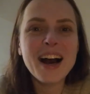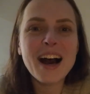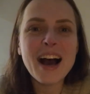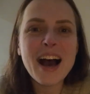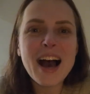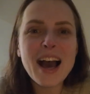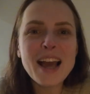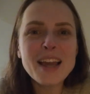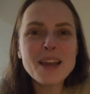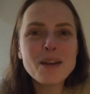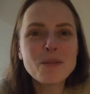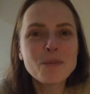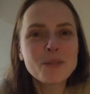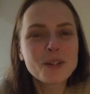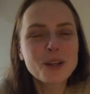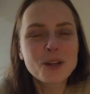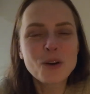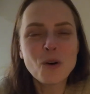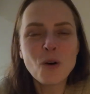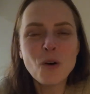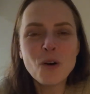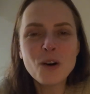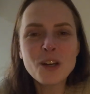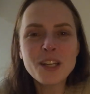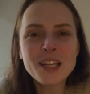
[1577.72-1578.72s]
I am
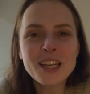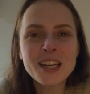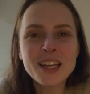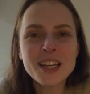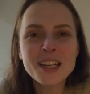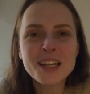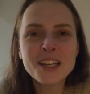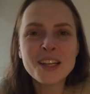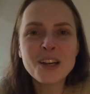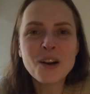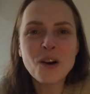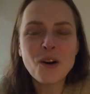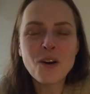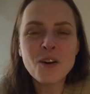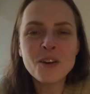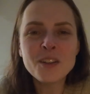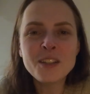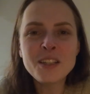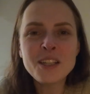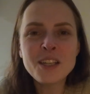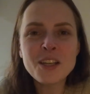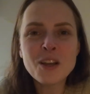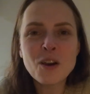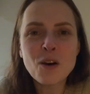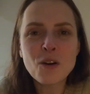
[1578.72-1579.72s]
recording on
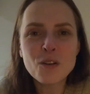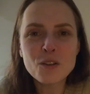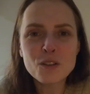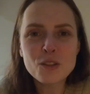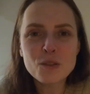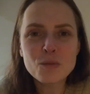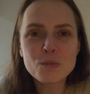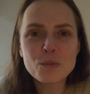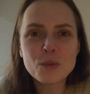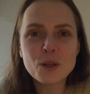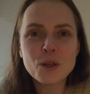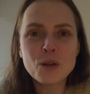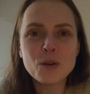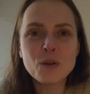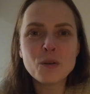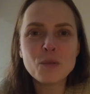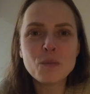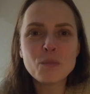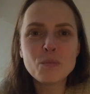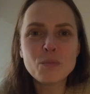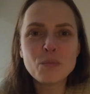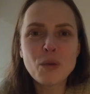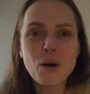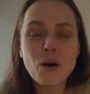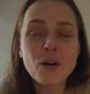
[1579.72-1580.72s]
the Osmo
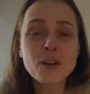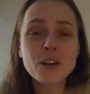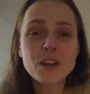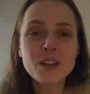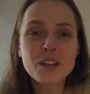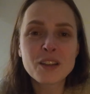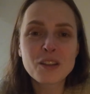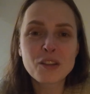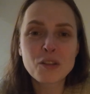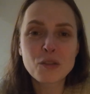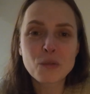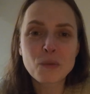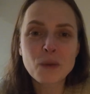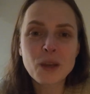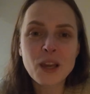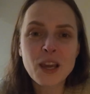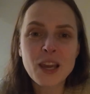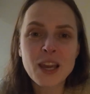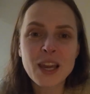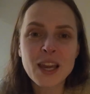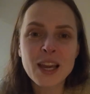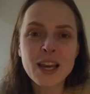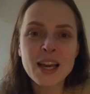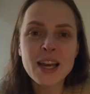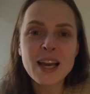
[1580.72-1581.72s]
Pocket
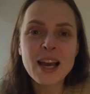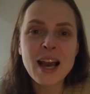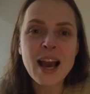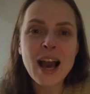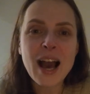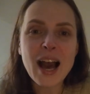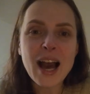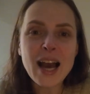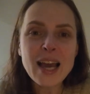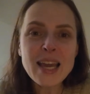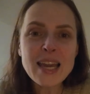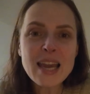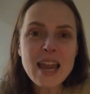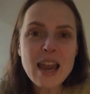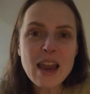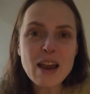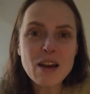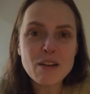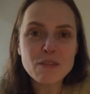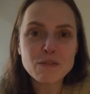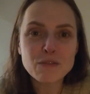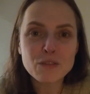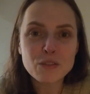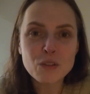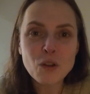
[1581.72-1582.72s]
3. I
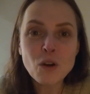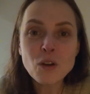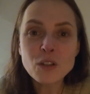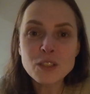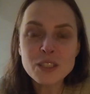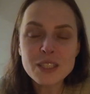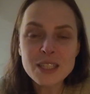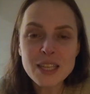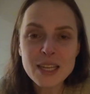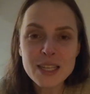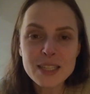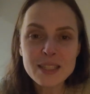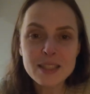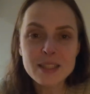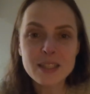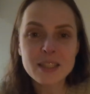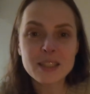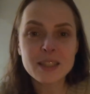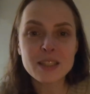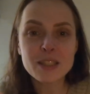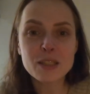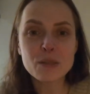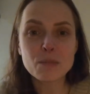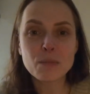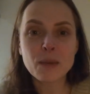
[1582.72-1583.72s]
have not tested
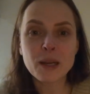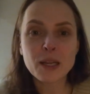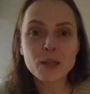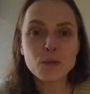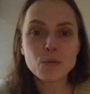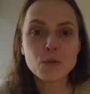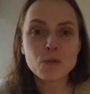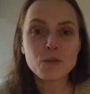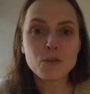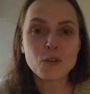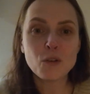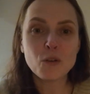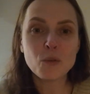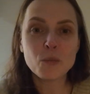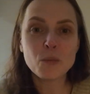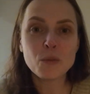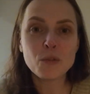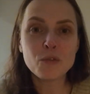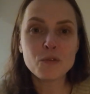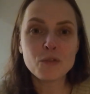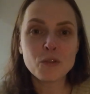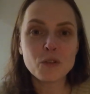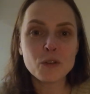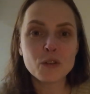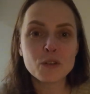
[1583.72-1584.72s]
this microphone
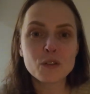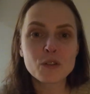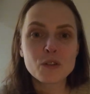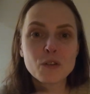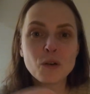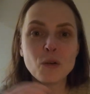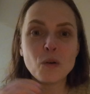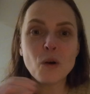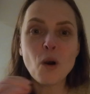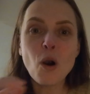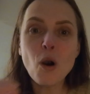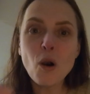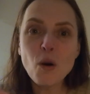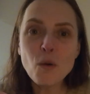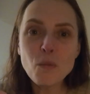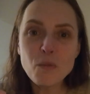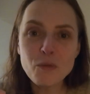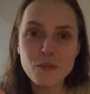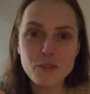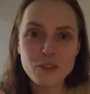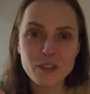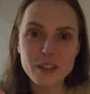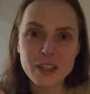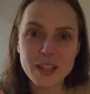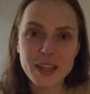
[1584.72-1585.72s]
before, so
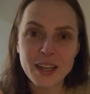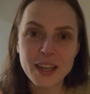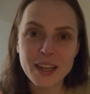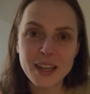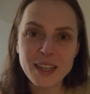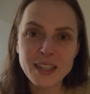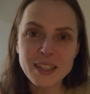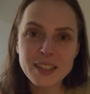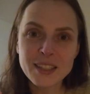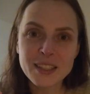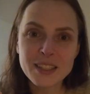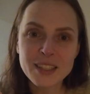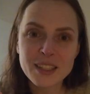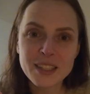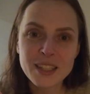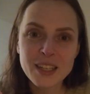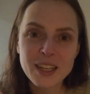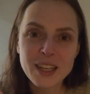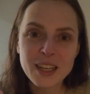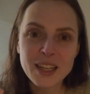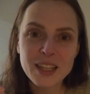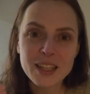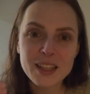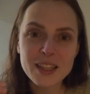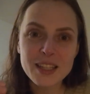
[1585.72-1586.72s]
hopefully
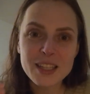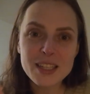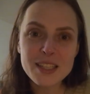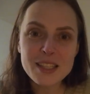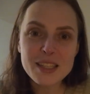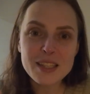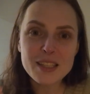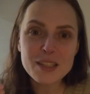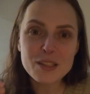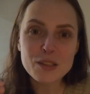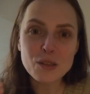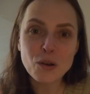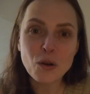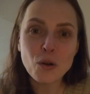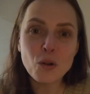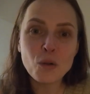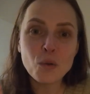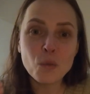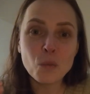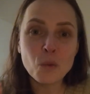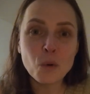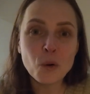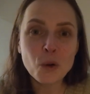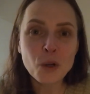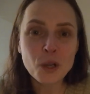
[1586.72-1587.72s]
this is all
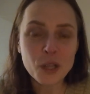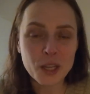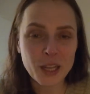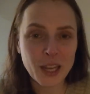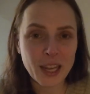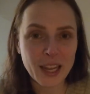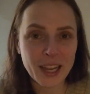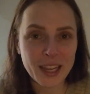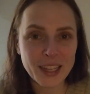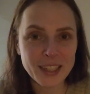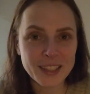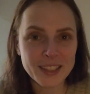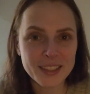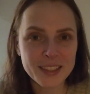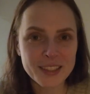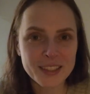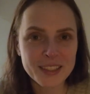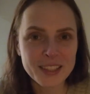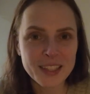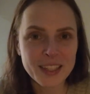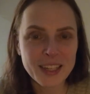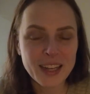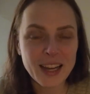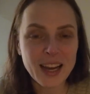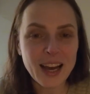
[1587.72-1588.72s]
working.
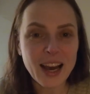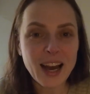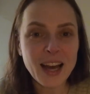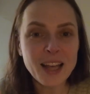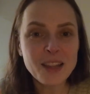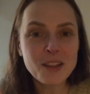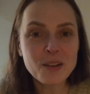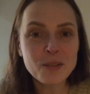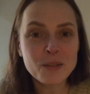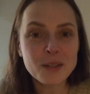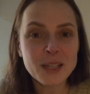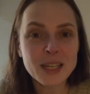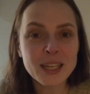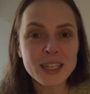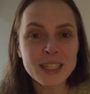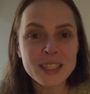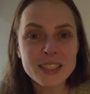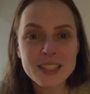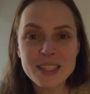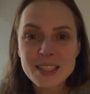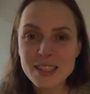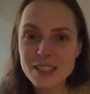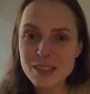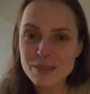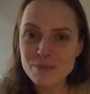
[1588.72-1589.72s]

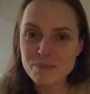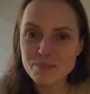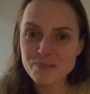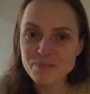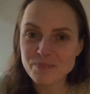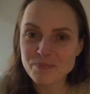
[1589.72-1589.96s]
Otherwise,